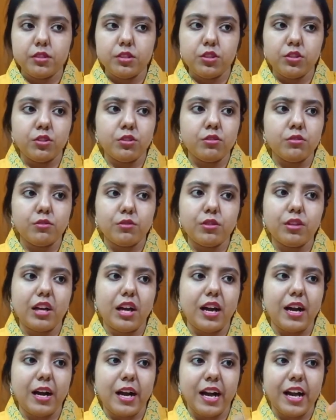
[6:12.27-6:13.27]
you know,
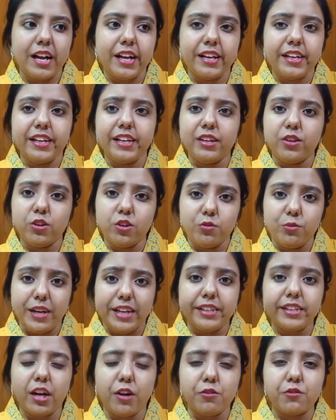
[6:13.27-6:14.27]
I
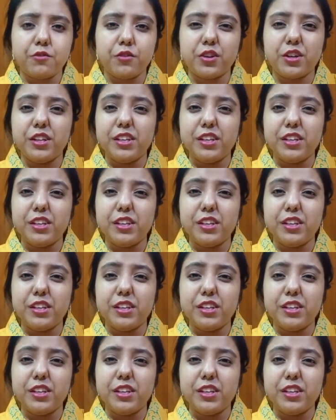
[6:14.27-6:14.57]
went out for